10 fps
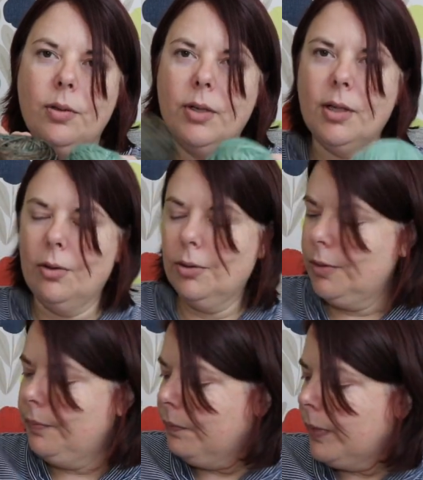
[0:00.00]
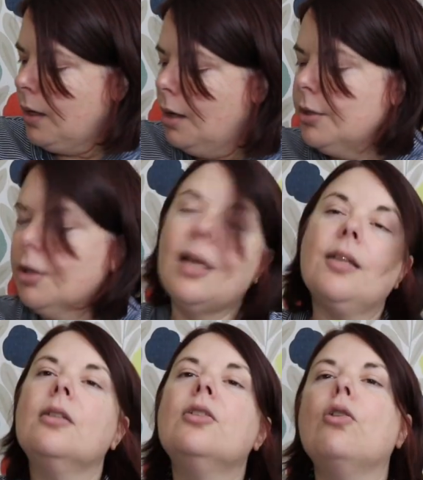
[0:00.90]
result. So
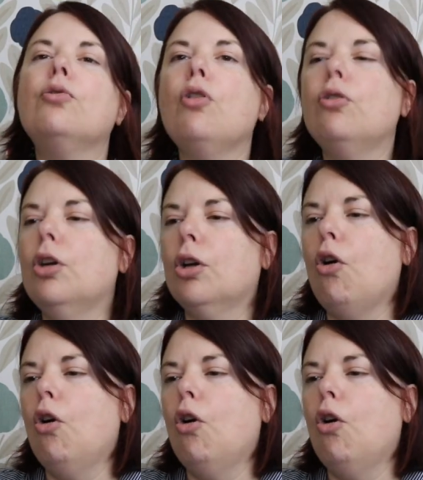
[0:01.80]
that's a Soldotna